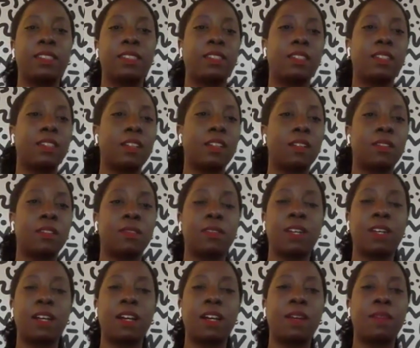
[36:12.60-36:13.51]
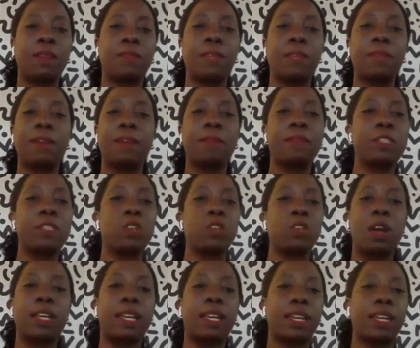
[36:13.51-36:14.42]
they might be
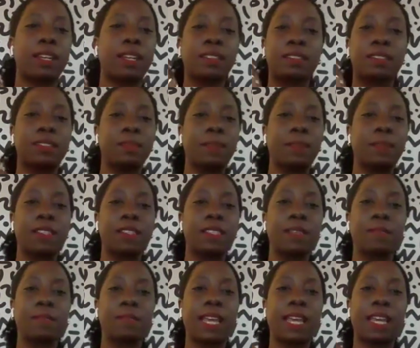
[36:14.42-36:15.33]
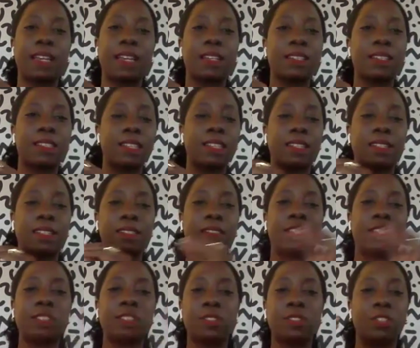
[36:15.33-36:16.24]
talking about something else
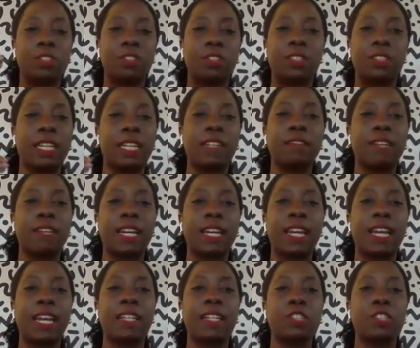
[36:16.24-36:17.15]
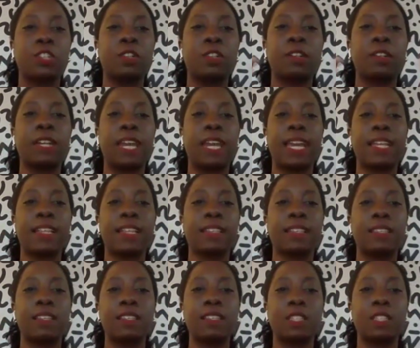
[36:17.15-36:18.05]
and, you're hearing it, you're
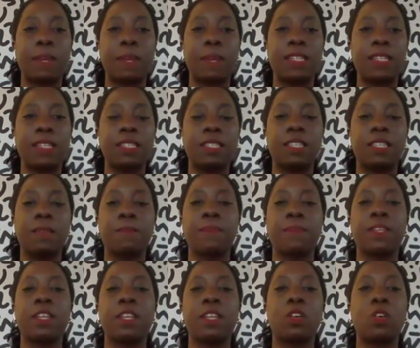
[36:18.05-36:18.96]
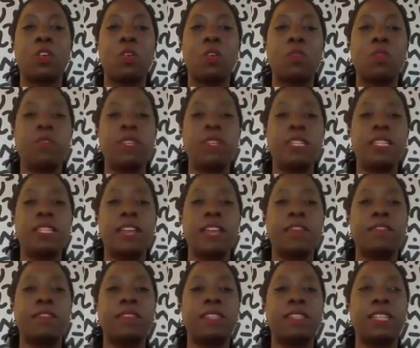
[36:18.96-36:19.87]
in the space. COVID
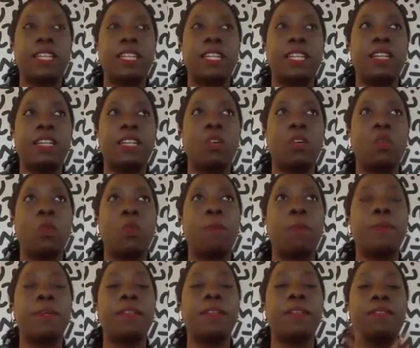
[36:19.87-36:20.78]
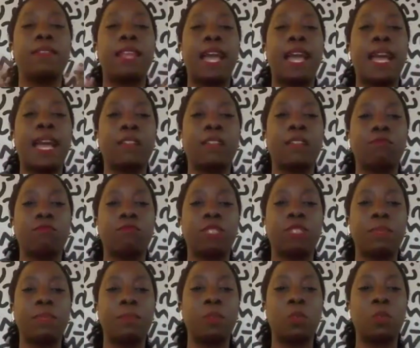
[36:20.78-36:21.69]
definitely opened that
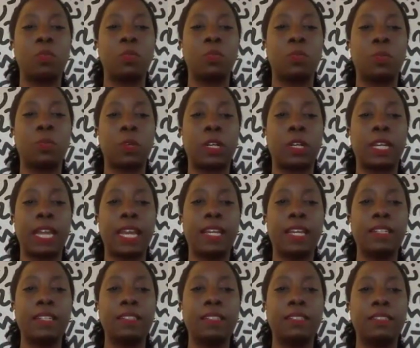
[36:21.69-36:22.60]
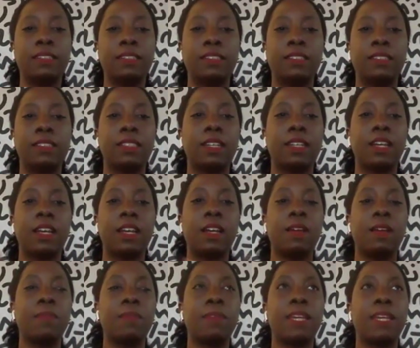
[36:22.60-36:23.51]
remote working
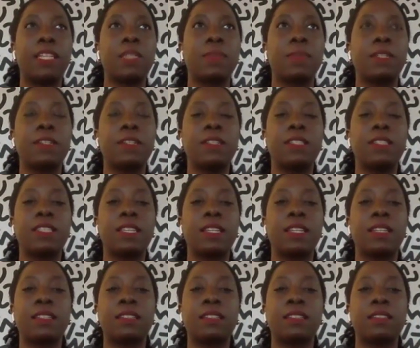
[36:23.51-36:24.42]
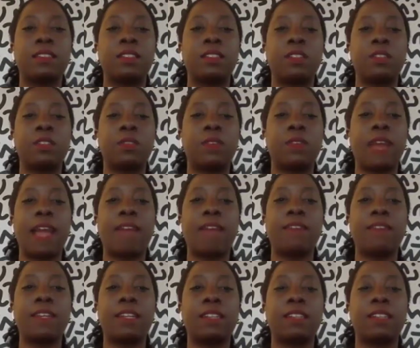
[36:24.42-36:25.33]
experience and,
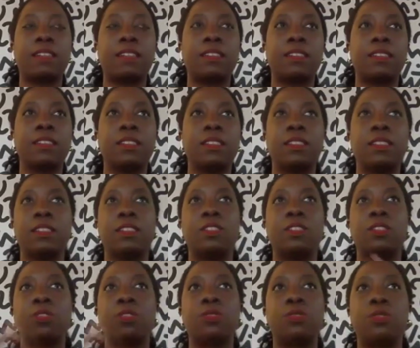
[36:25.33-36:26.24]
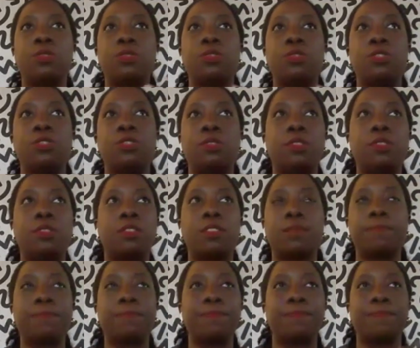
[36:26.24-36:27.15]
having to just,